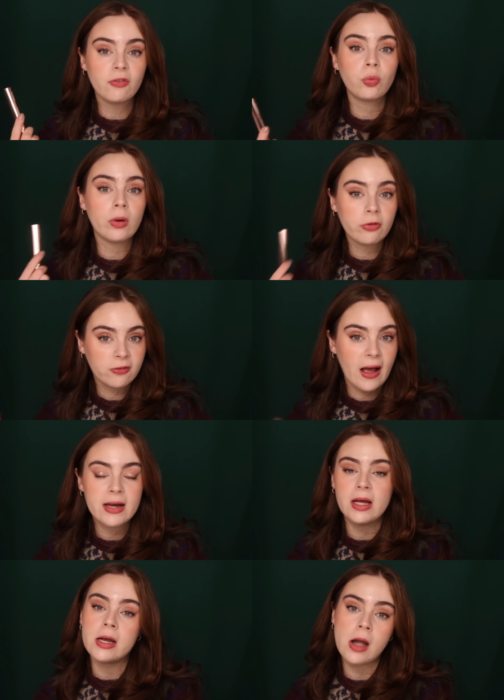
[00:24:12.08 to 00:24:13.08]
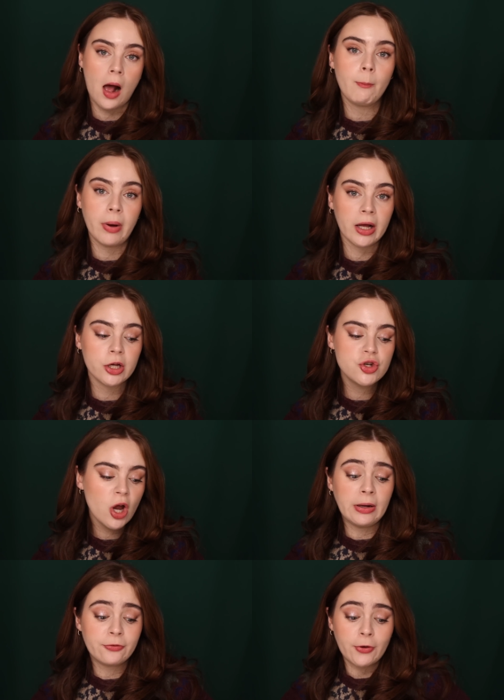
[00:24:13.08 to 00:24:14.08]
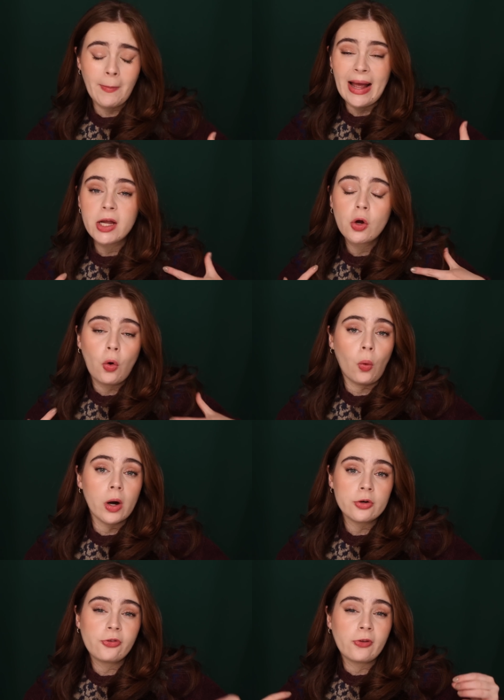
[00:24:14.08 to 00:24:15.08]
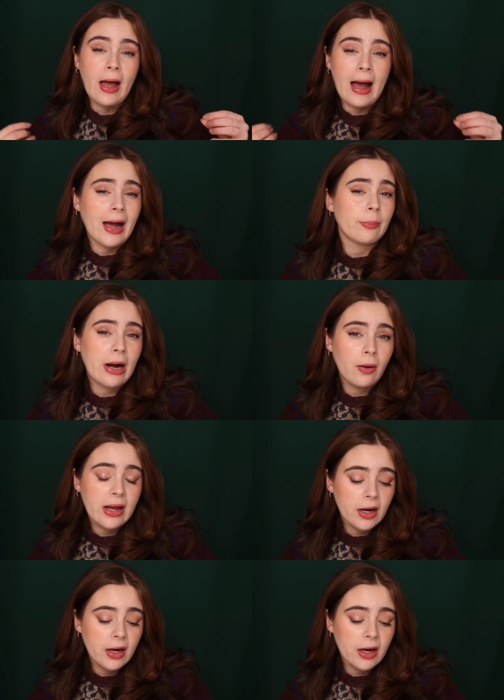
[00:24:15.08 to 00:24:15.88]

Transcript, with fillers: this will set and not budge. But for my coarse eyebrow